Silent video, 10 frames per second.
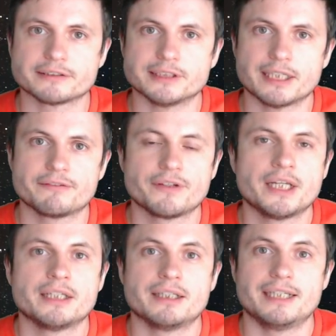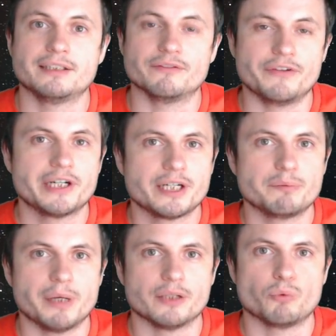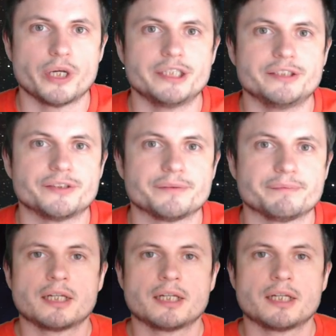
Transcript: life in very bad ways.